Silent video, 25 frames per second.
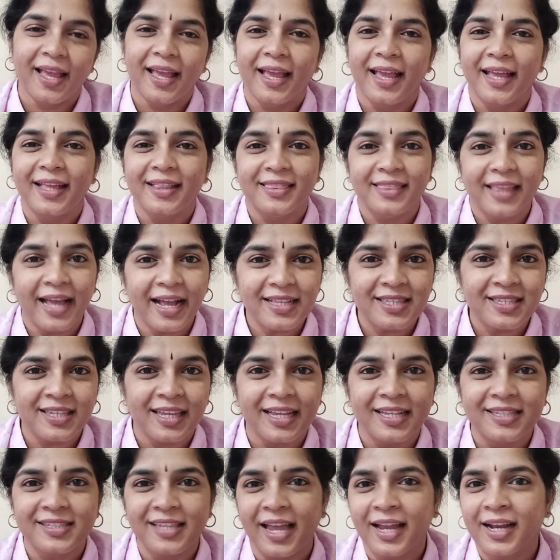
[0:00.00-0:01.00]
And that's
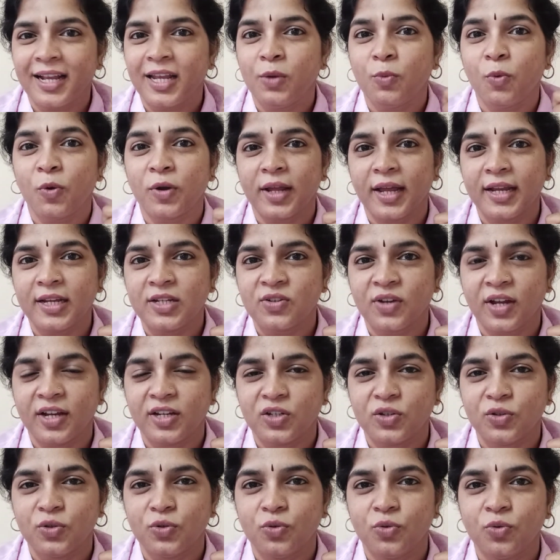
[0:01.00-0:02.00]
exactly what I try
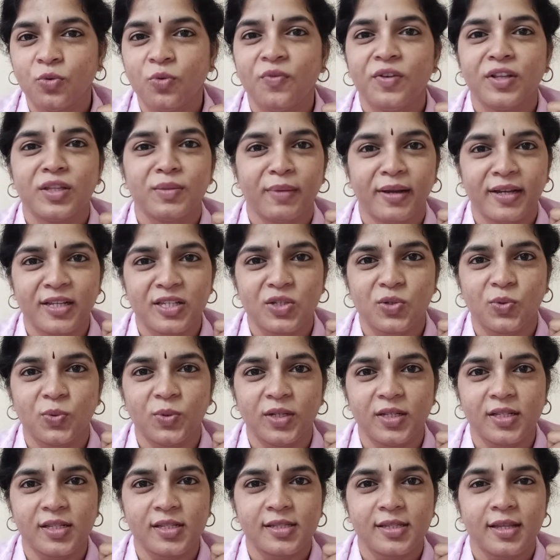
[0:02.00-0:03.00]
to do with my
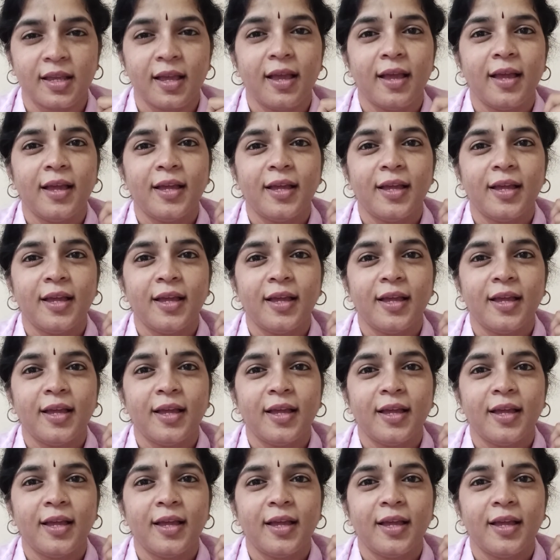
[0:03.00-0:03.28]
students.